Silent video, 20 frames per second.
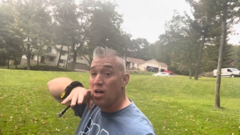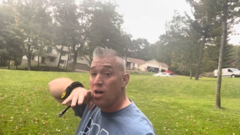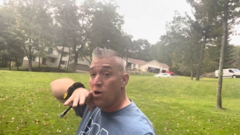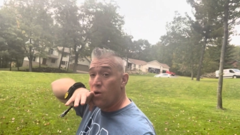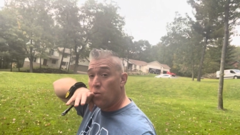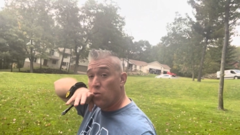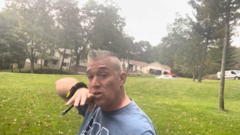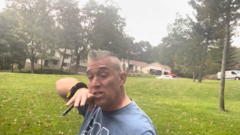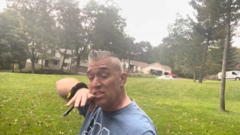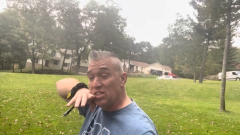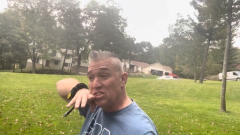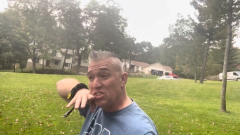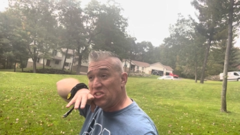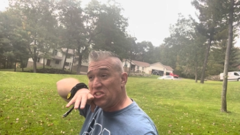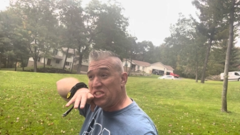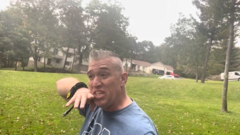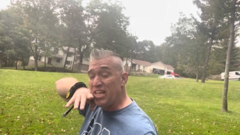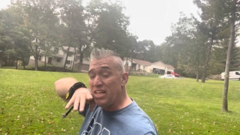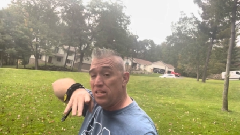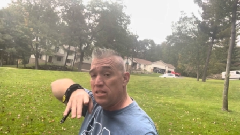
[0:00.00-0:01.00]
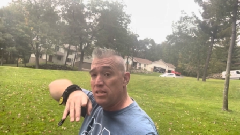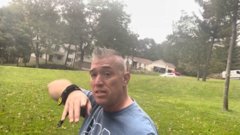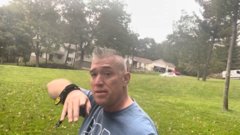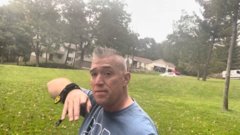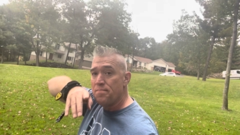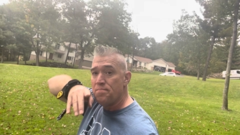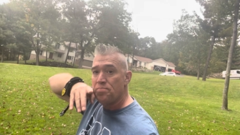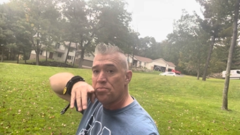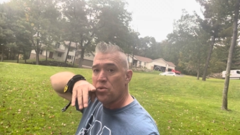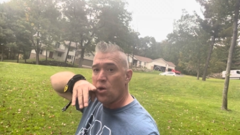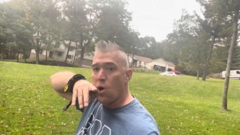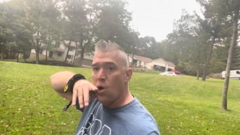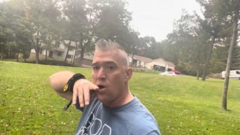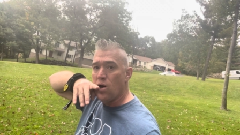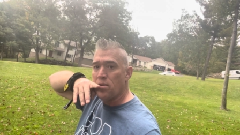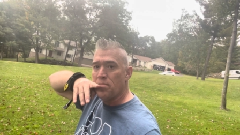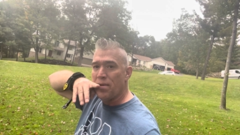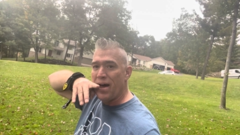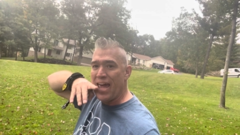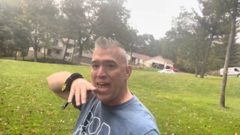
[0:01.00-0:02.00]
would sit on
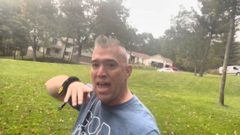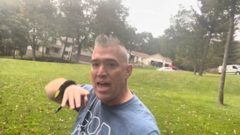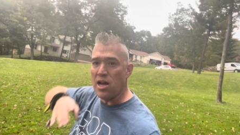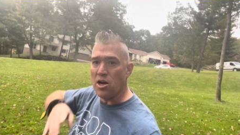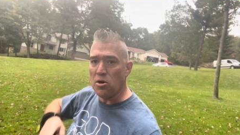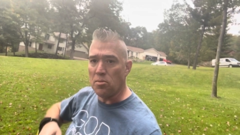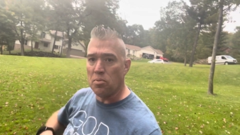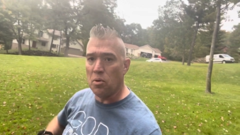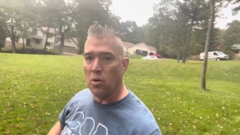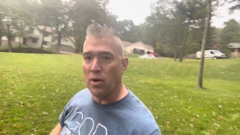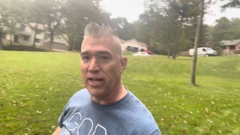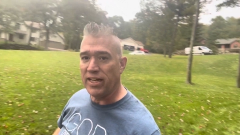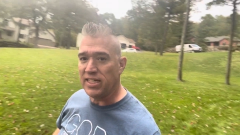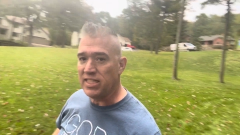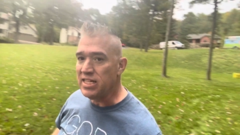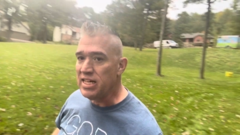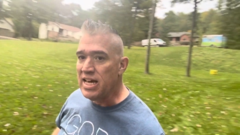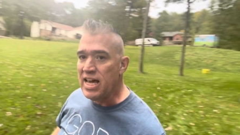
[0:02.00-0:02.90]
my anchor point.